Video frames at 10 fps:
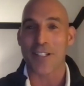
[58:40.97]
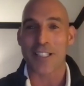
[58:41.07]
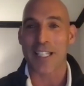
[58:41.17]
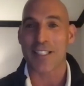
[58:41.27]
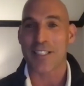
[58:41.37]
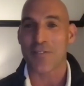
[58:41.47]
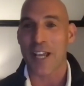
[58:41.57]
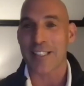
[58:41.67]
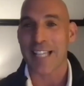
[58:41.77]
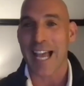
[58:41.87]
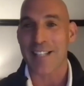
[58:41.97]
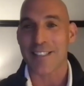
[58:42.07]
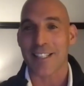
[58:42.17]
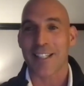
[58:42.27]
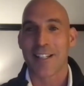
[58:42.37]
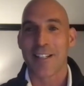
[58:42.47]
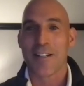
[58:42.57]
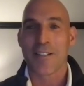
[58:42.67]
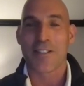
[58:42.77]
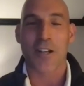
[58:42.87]
It's fantastic.
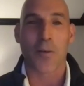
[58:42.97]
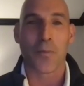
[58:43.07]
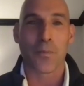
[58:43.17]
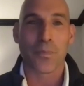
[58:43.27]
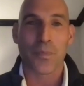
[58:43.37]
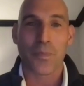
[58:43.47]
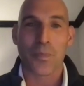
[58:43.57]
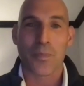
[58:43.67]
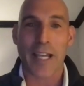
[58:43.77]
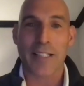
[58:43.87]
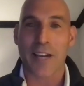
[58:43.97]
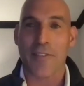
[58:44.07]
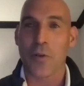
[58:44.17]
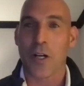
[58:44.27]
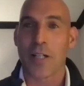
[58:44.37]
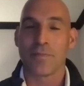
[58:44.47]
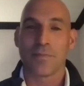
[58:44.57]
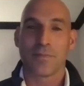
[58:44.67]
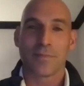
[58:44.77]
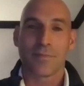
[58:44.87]
So thanks, everyone.
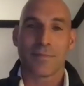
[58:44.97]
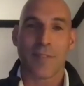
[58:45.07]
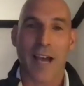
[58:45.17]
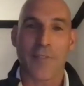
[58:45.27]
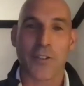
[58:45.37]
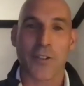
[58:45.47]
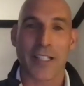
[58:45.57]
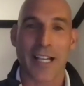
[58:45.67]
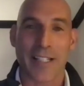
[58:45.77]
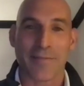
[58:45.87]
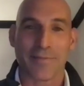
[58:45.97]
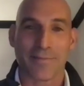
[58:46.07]
Have a great night.